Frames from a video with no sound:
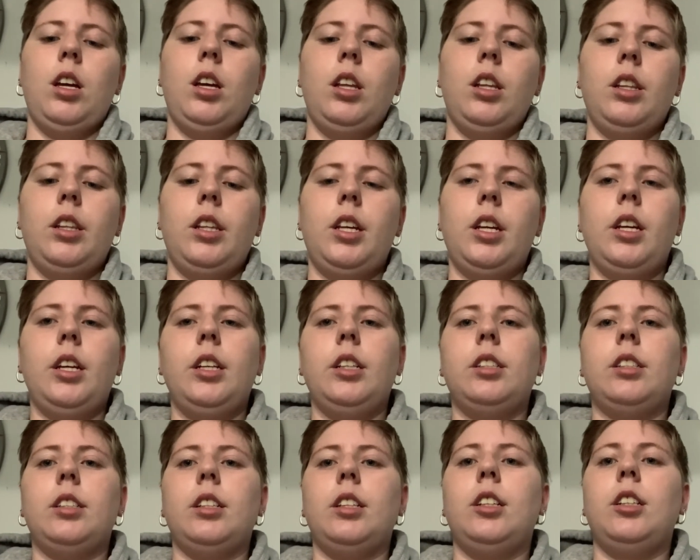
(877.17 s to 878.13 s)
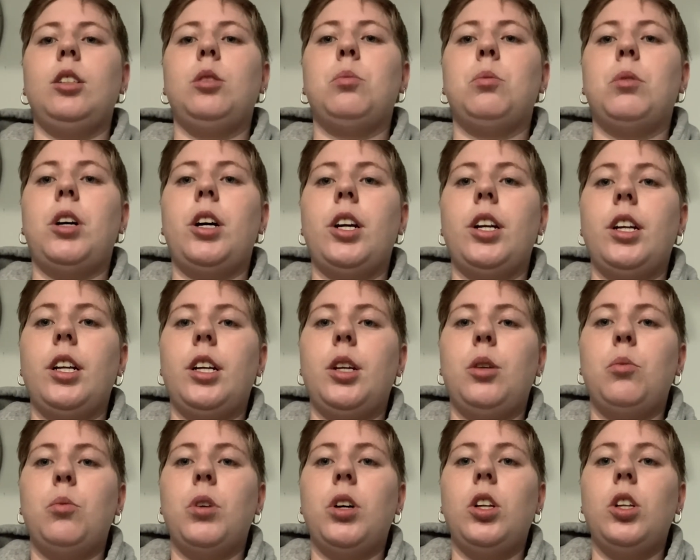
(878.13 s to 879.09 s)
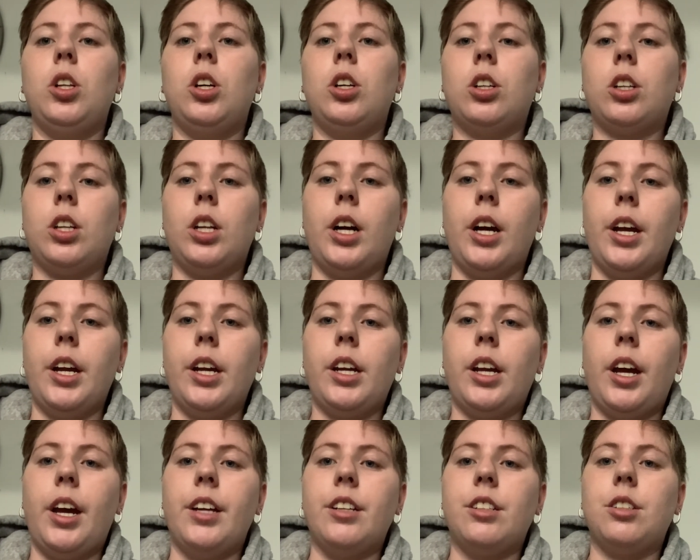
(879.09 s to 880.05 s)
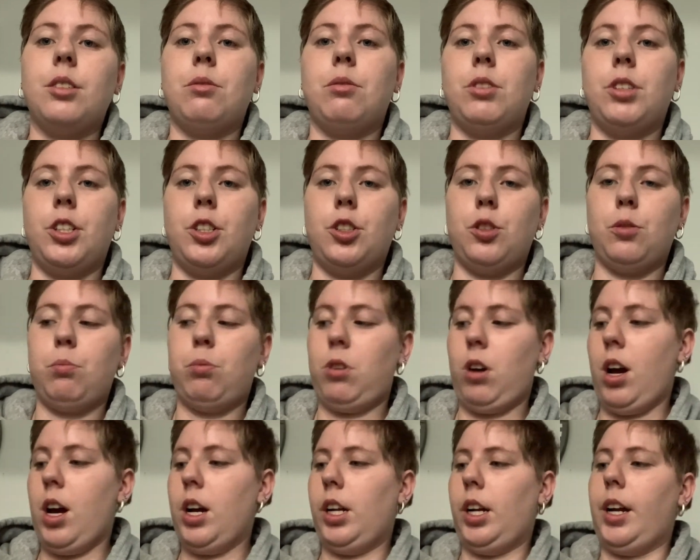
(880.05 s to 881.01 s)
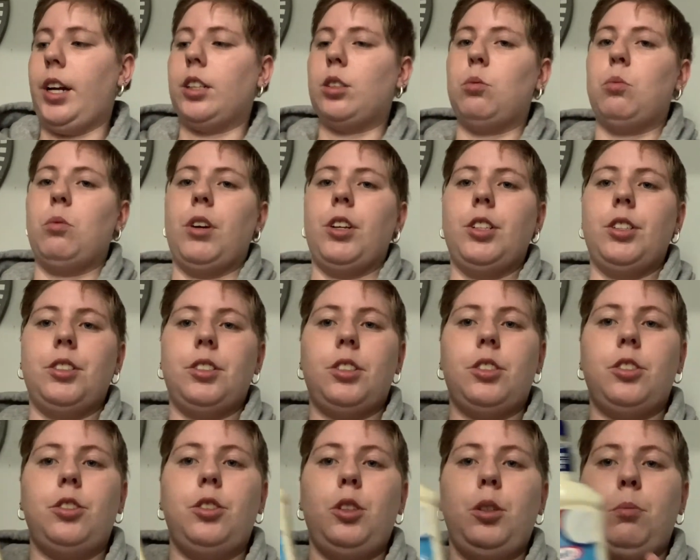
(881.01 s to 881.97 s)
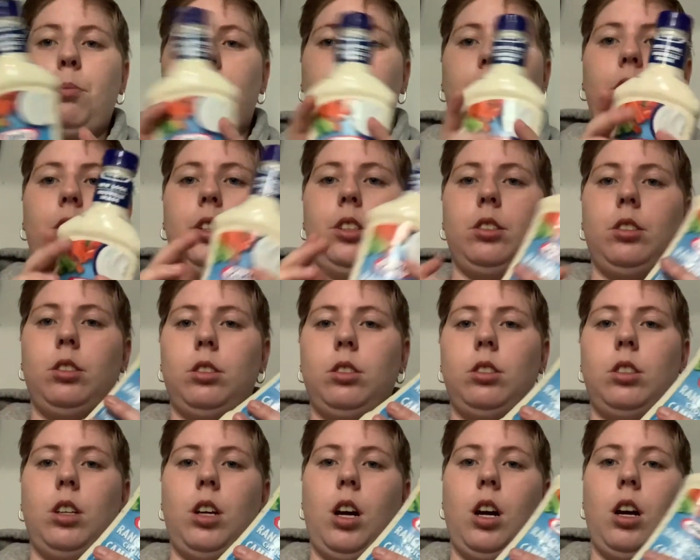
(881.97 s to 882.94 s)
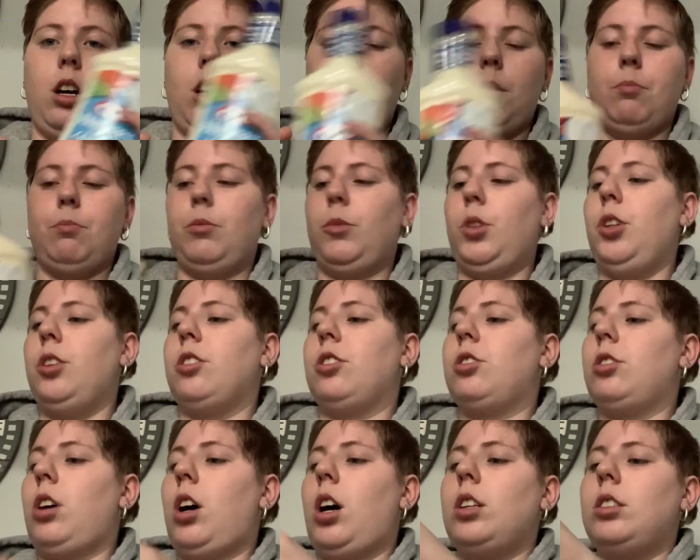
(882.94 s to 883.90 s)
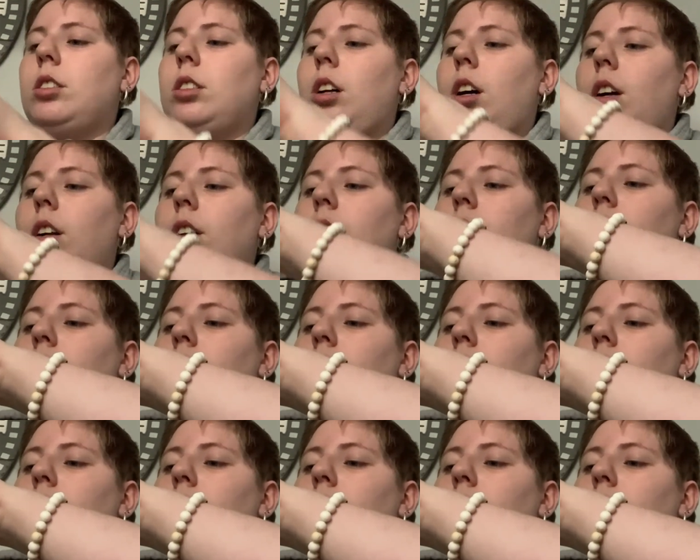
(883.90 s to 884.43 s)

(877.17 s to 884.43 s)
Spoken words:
this is what it will look like as a finished product once you put your sauce on.